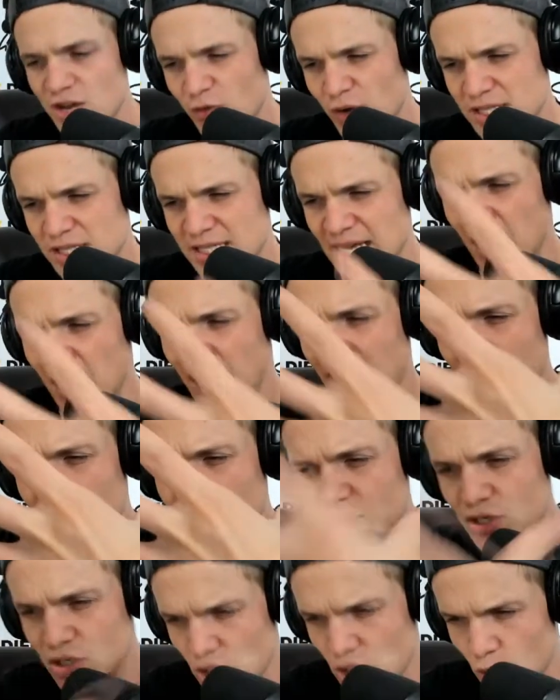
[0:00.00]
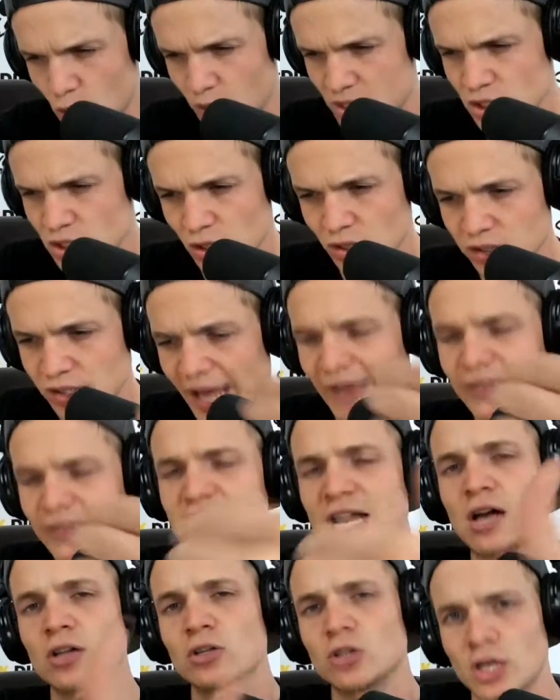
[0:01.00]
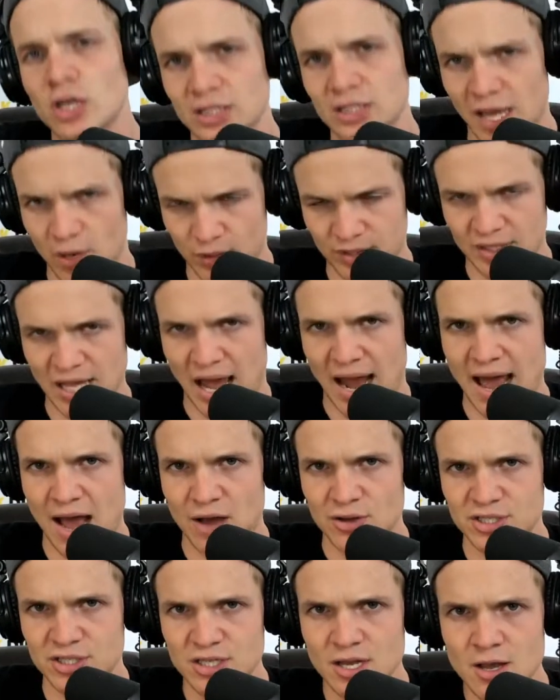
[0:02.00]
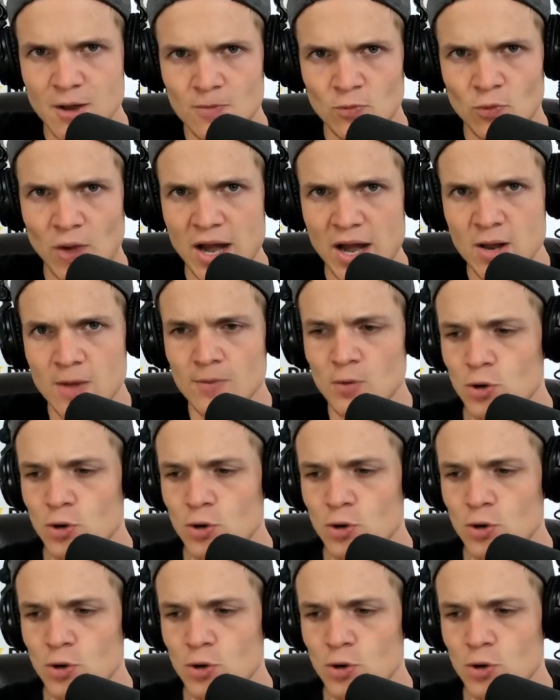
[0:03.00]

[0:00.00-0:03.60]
What does that allow you to do? What does your lifestyle look like with that house, right?